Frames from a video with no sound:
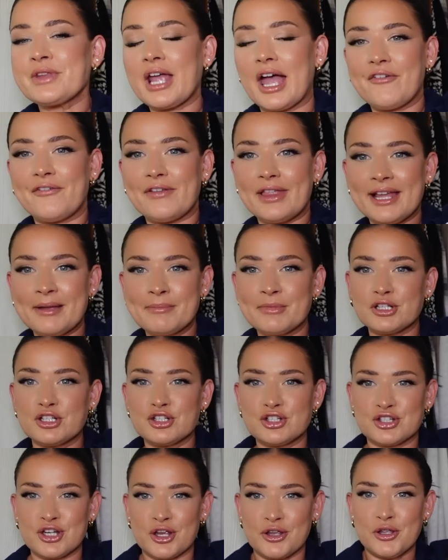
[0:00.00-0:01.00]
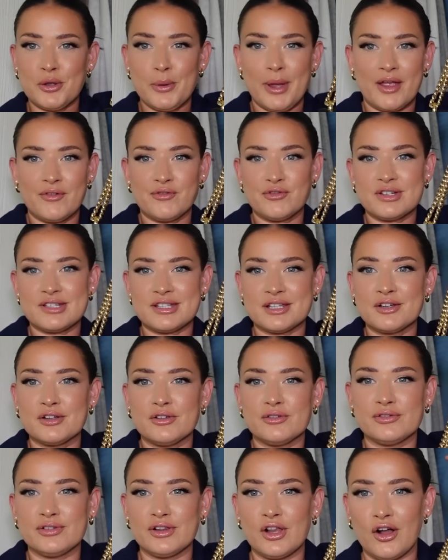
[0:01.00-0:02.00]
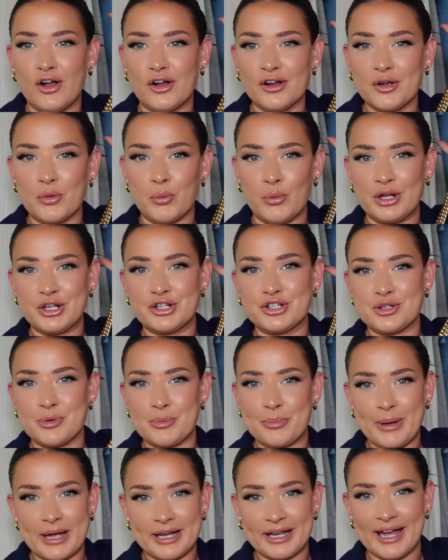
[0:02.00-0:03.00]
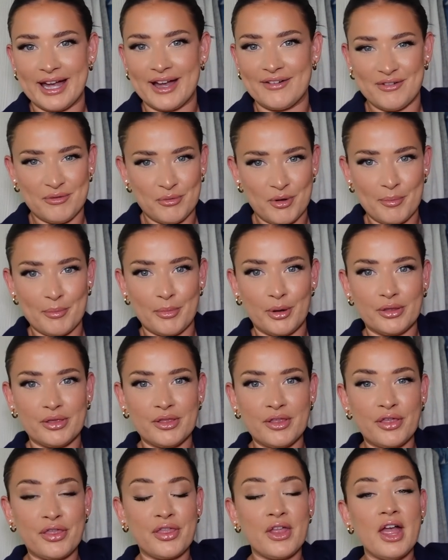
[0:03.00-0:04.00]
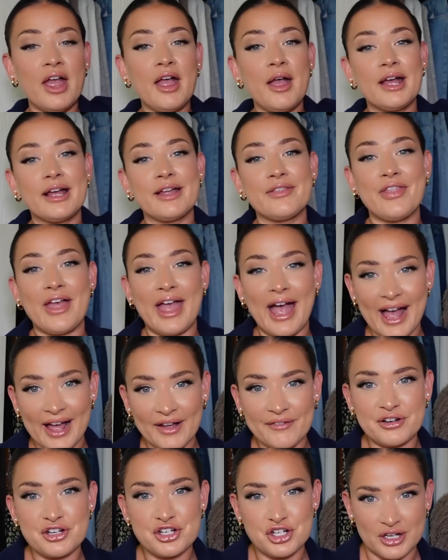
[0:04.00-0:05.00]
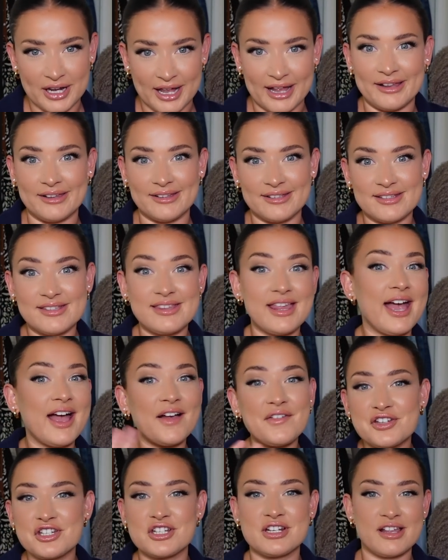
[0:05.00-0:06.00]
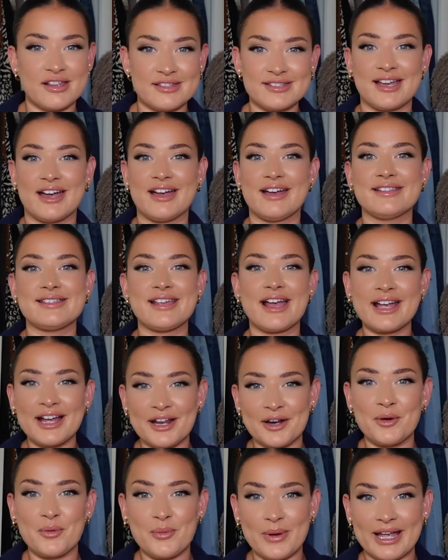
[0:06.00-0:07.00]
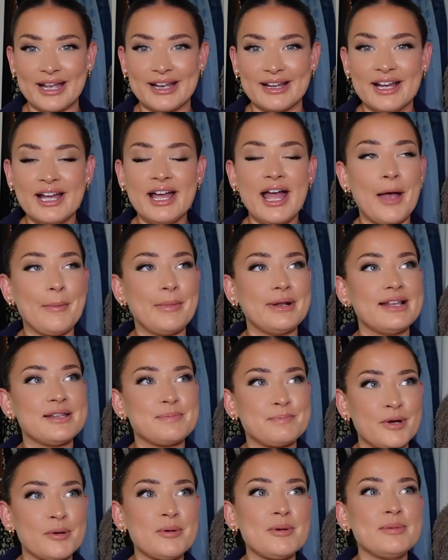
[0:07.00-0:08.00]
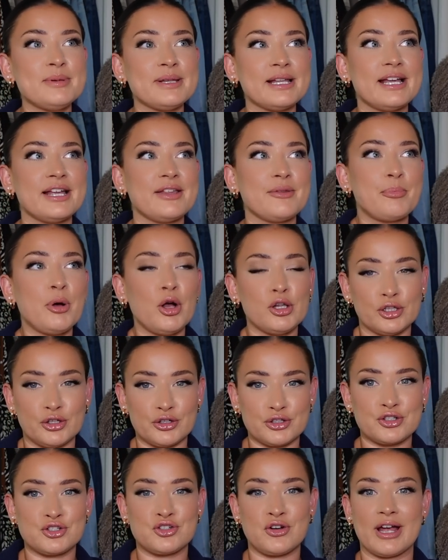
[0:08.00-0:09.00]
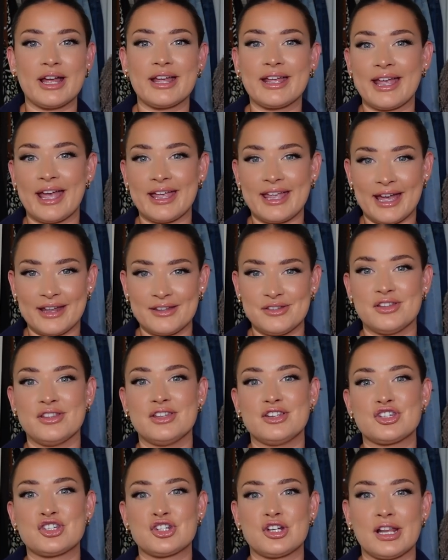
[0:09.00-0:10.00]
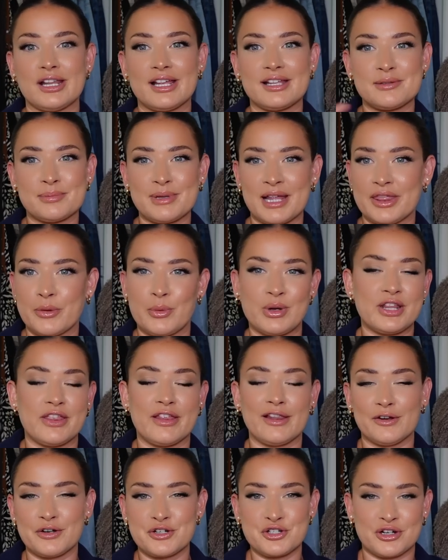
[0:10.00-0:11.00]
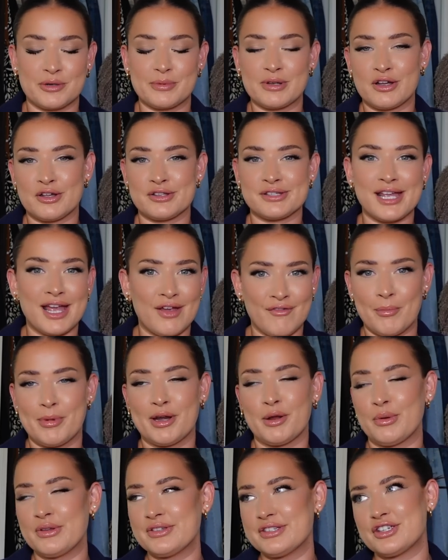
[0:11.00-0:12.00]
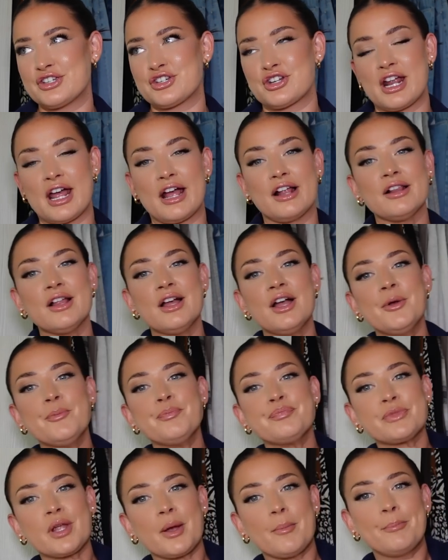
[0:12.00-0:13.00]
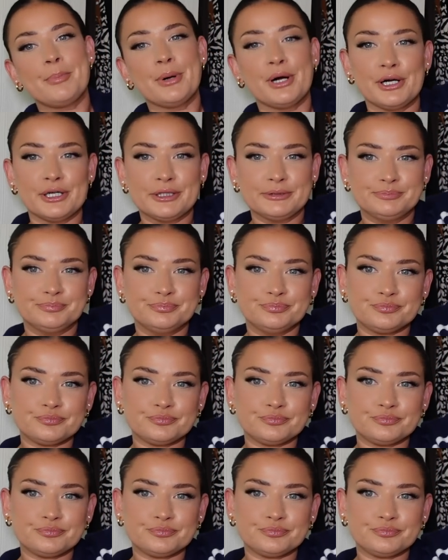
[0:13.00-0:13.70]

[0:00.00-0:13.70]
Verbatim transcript: I feel like I'm going to show you every single vlog which bag I have and what month. They have Chanel's. They have Chanel's, guys. I cannot wait. I mean, it's probably potluck to try and get your hands on this Chanel. It's like the winning the lottery because everybody wants the Chanel. But